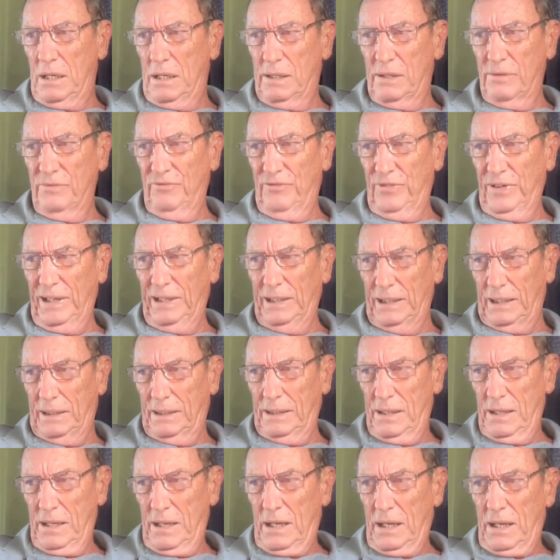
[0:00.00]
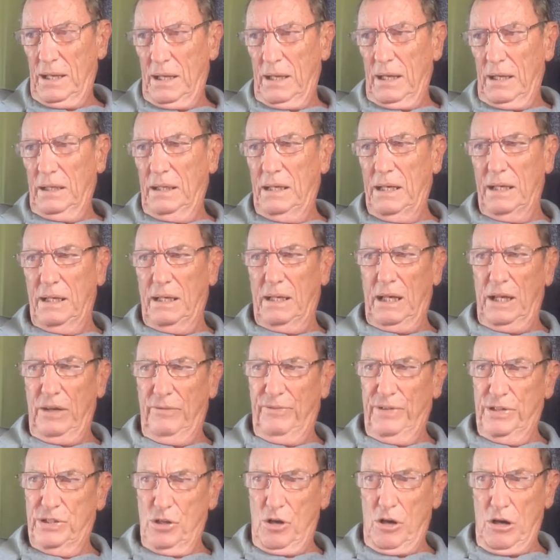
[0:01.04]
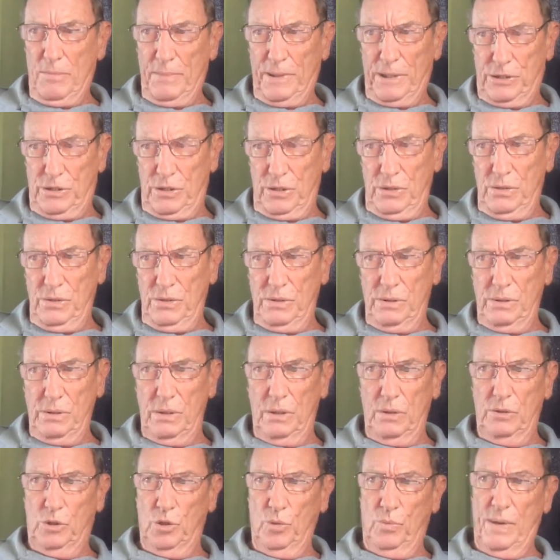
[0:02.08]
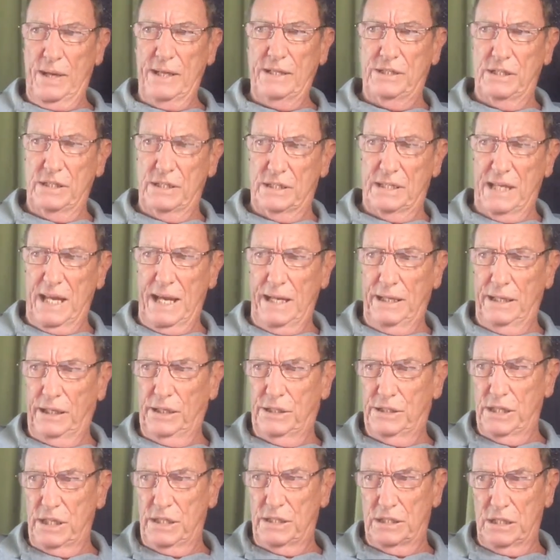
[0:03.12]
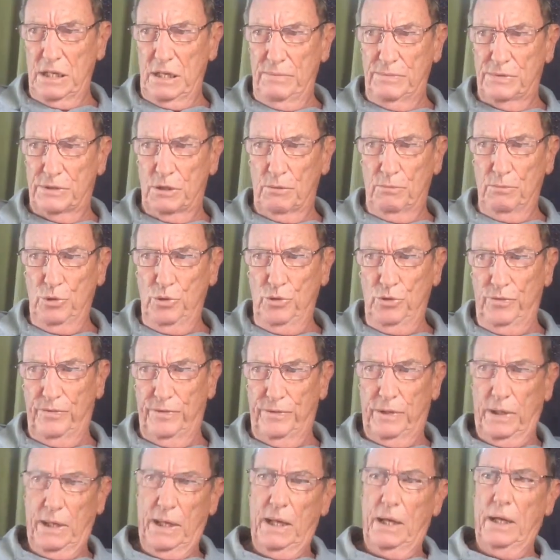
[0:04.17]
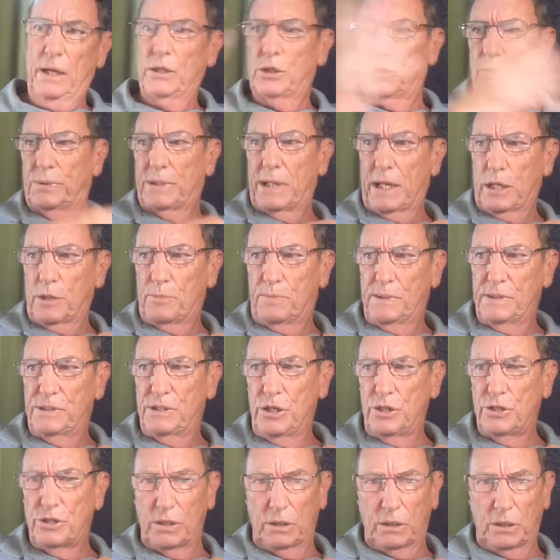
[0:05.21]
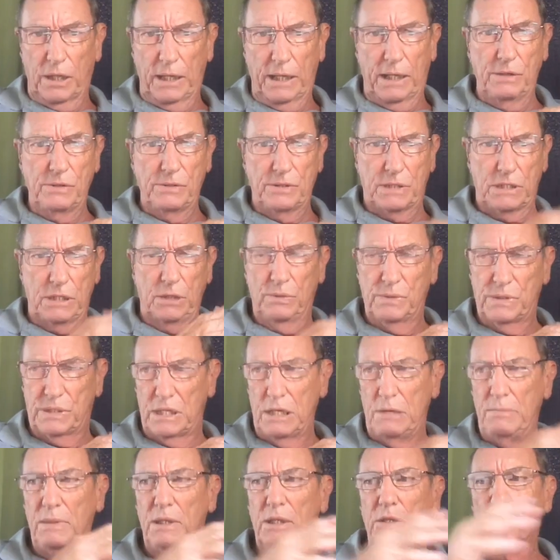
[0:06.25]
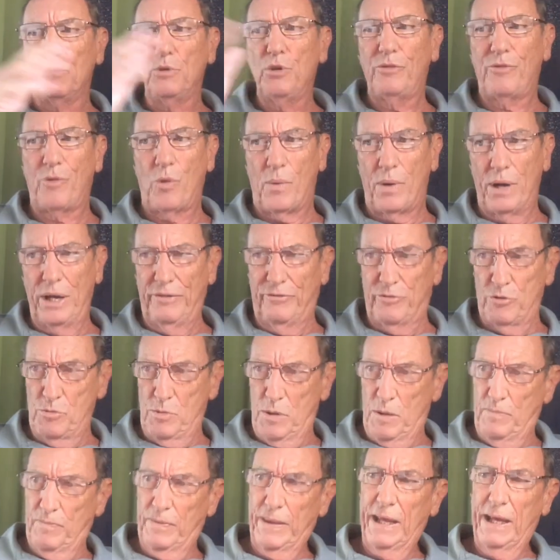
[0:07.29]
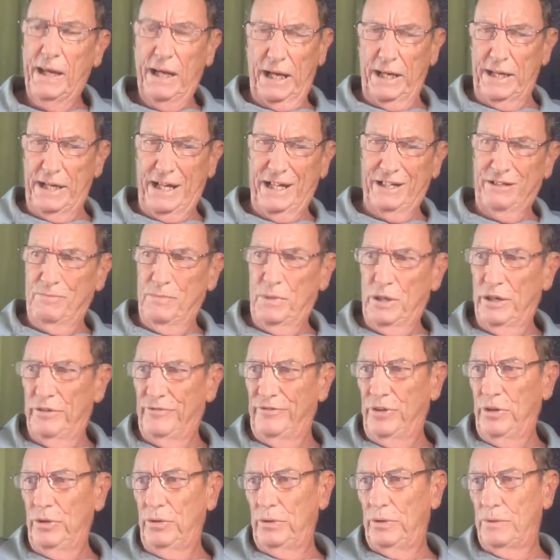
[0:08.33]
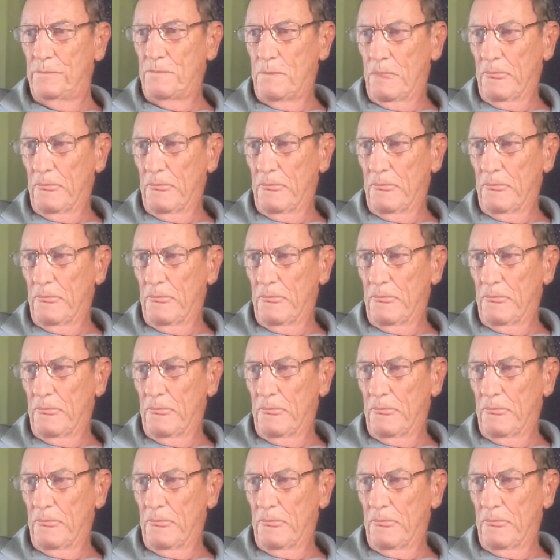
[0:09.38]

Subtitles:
I can feel her. Yet every time I turn to where she's standing, she seems to move to another position, like she was seeming to move away from him and out of my view.